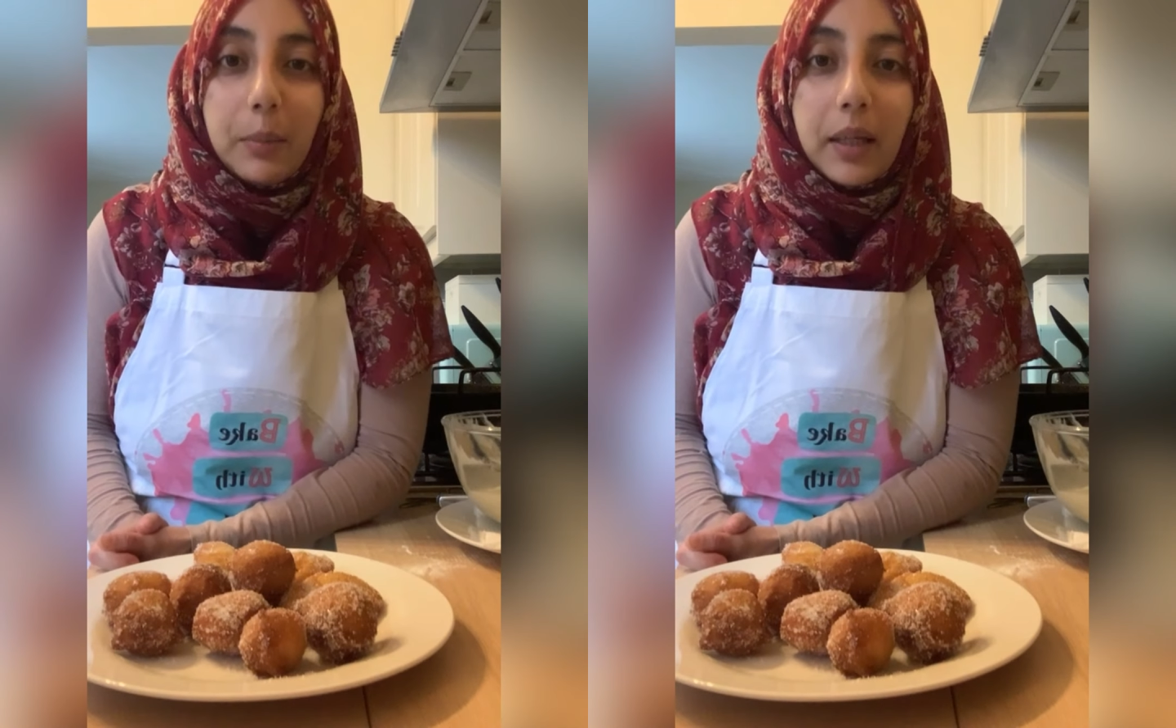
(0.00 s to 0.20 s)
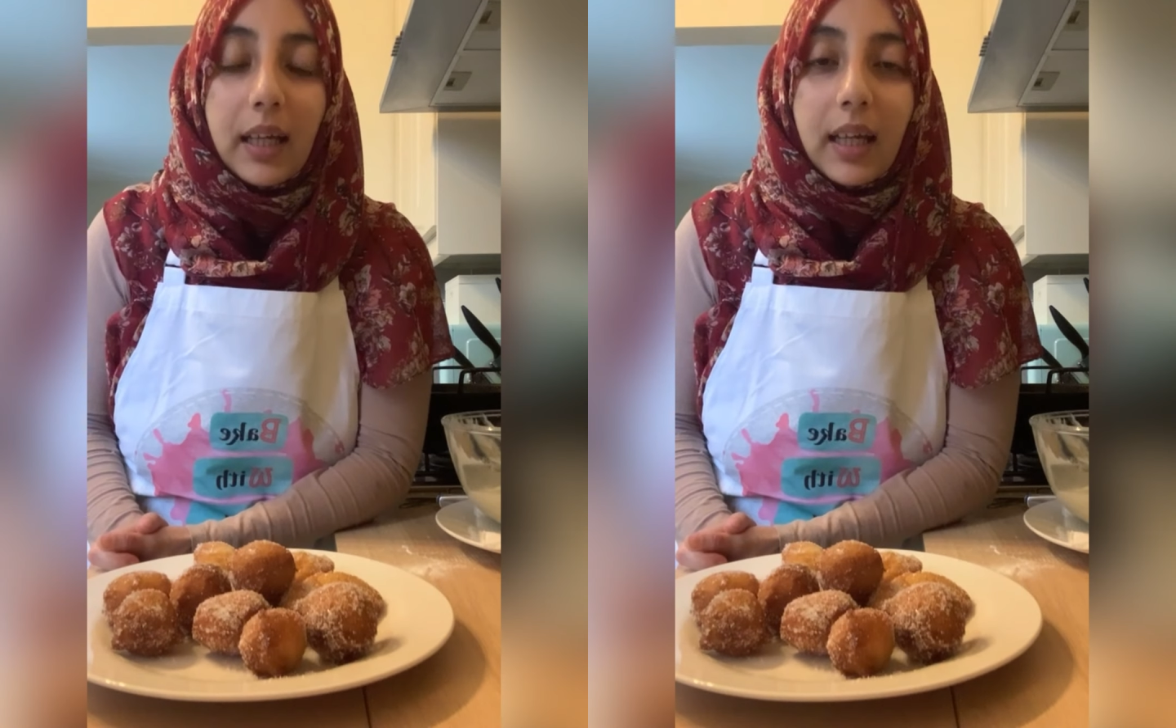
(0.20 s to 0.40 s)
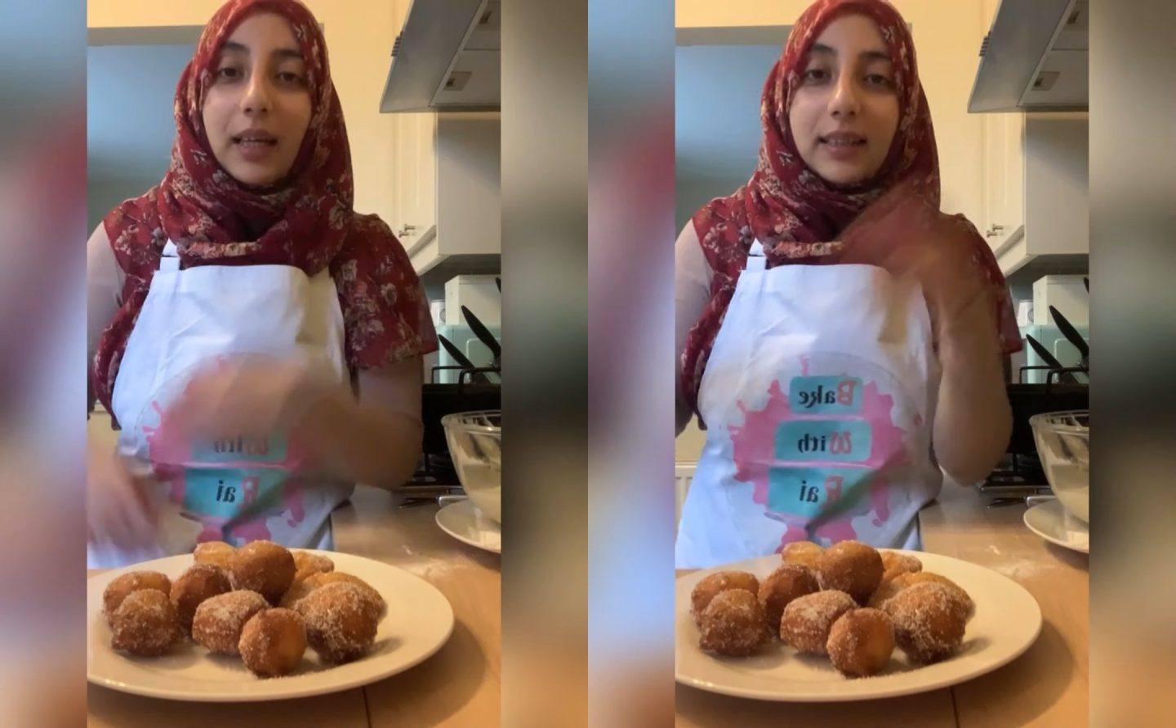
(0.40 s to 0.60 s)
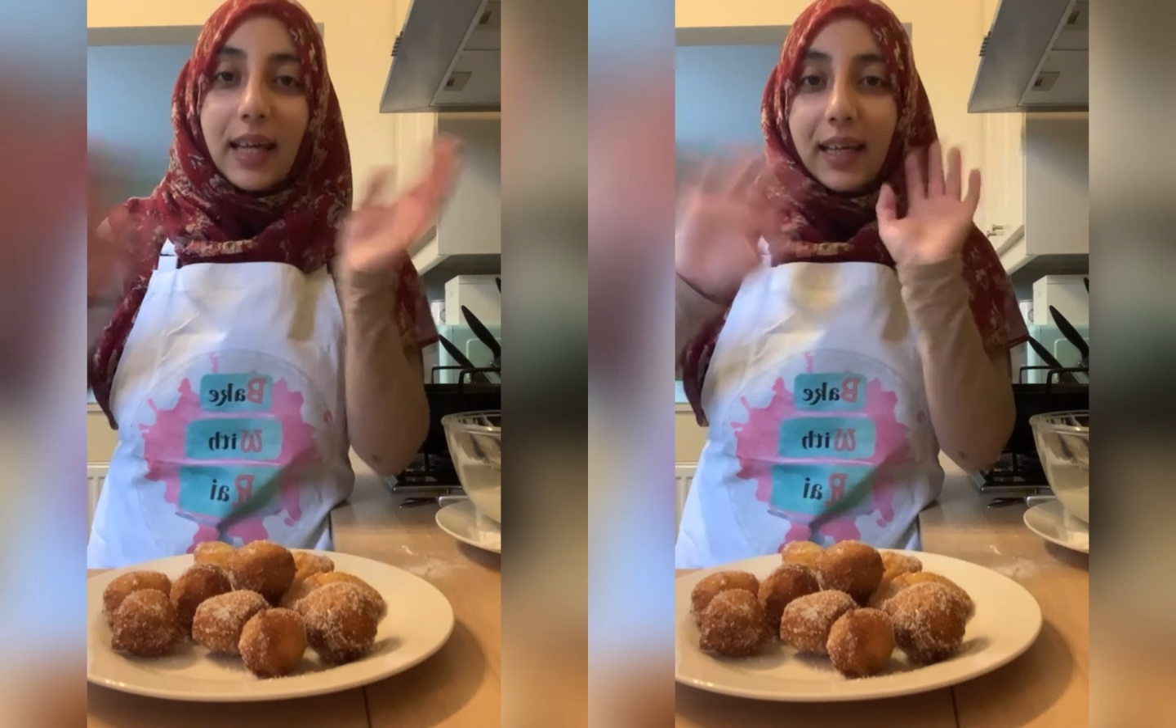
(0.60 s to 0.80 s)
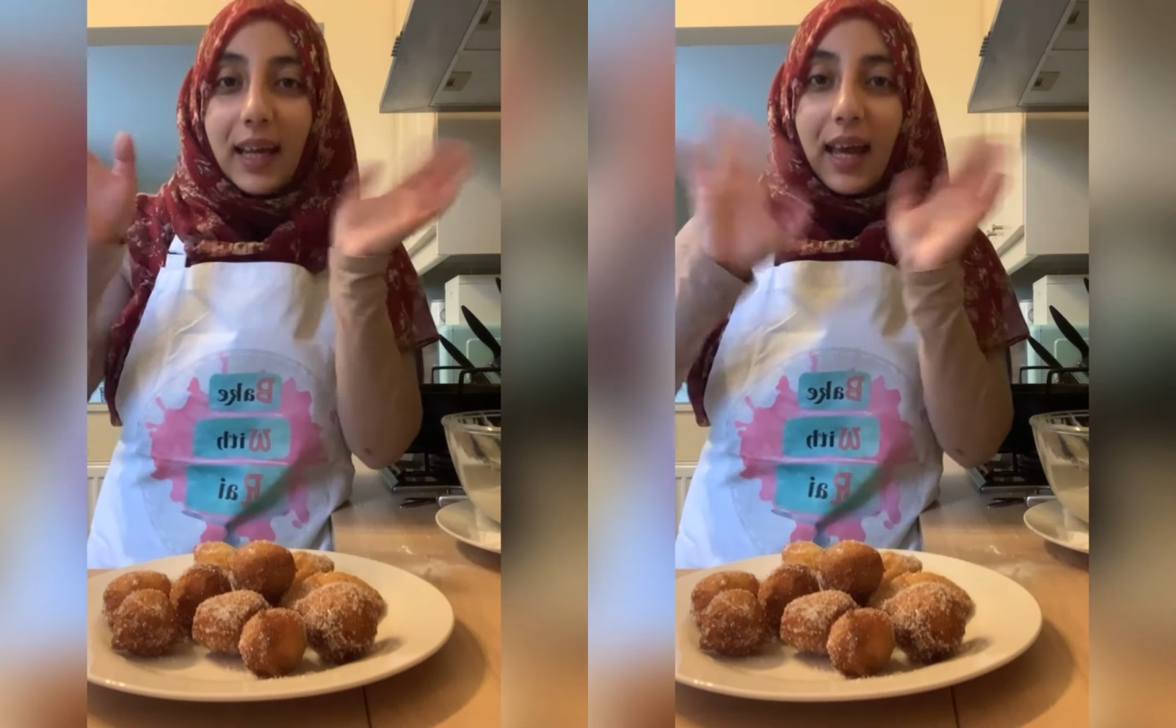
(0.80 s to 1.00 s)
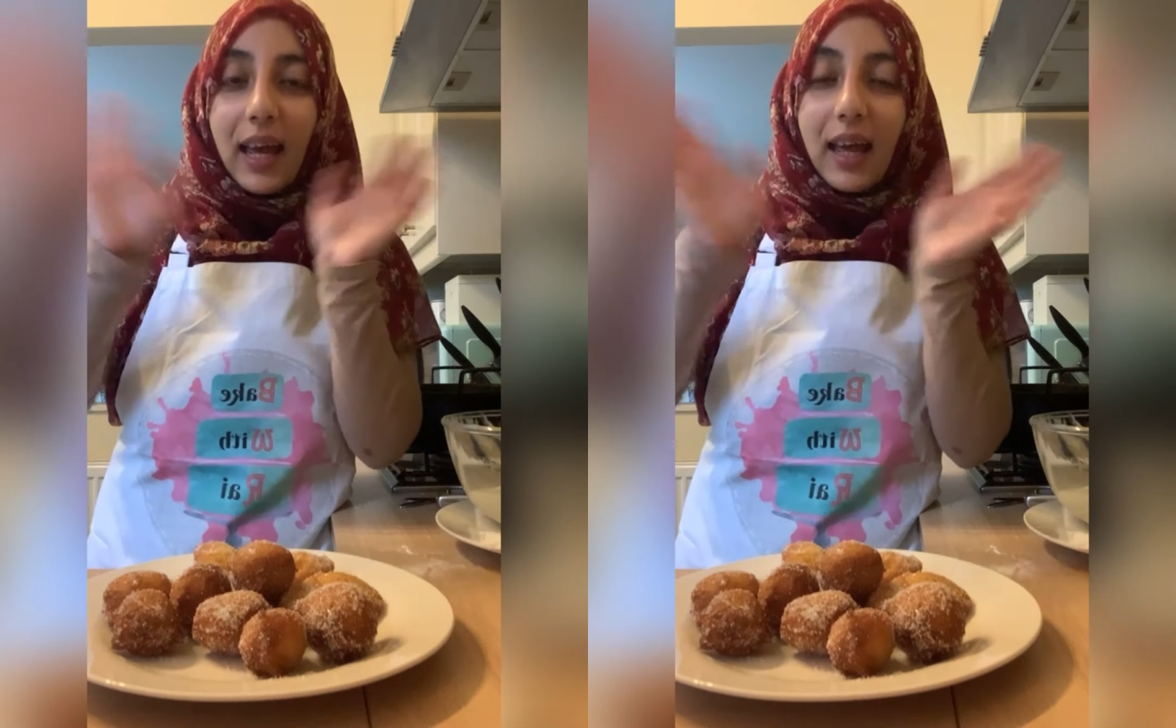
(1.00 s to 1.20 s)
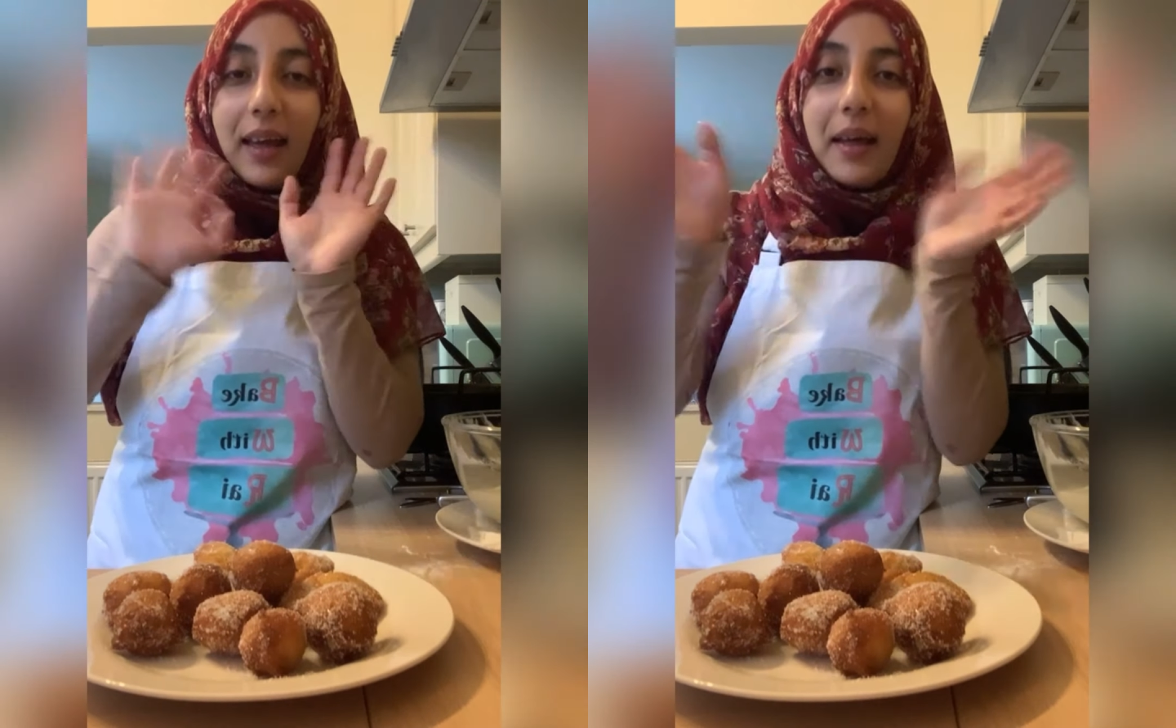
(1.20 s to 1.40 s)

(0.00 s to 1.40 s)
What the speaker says: me. Take care.